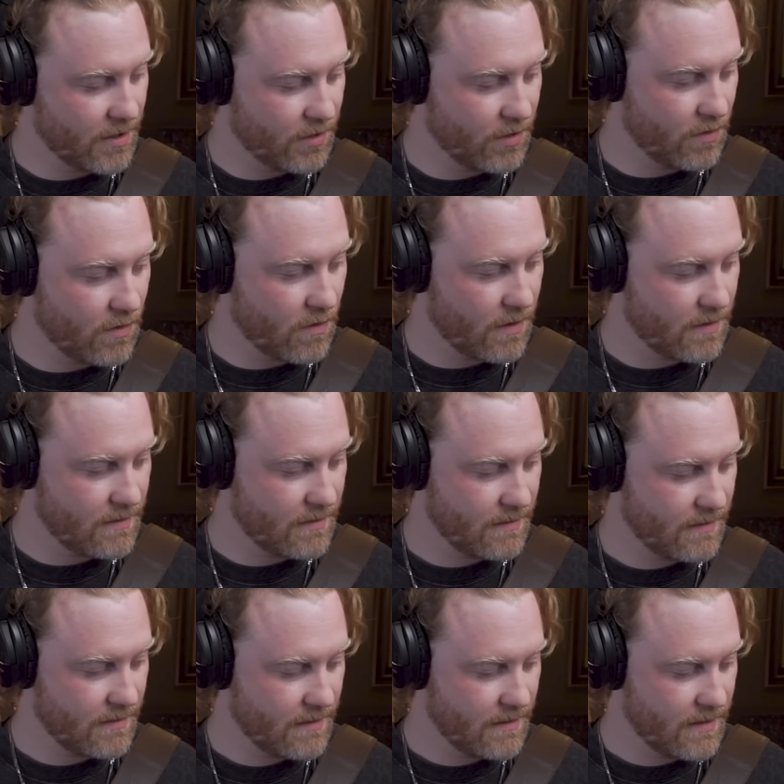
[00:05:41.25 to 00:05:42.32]
the 2 chord
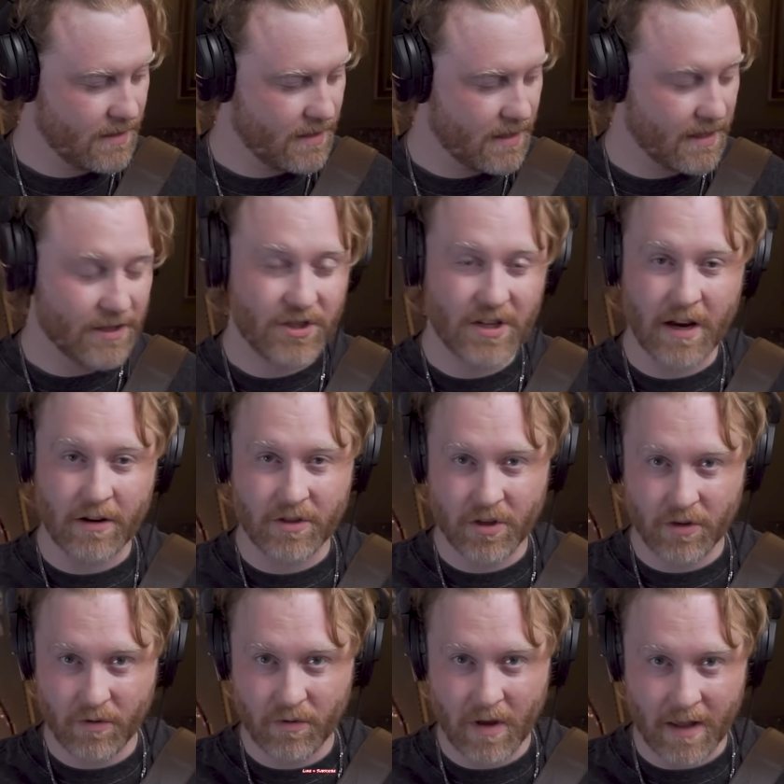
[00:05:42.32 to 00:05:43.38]
share
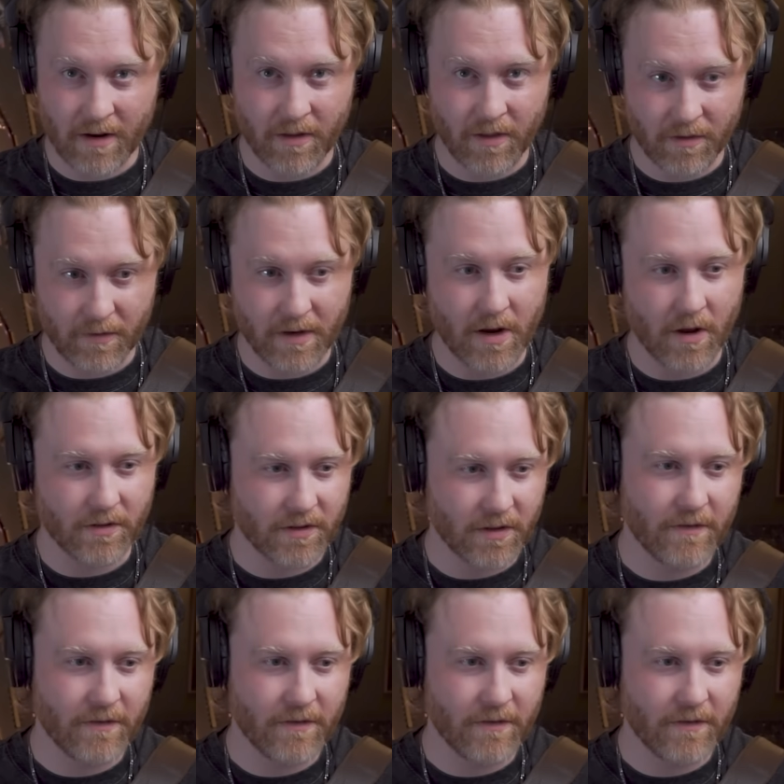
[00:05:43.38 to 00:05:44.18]
2 out of the 3 notes.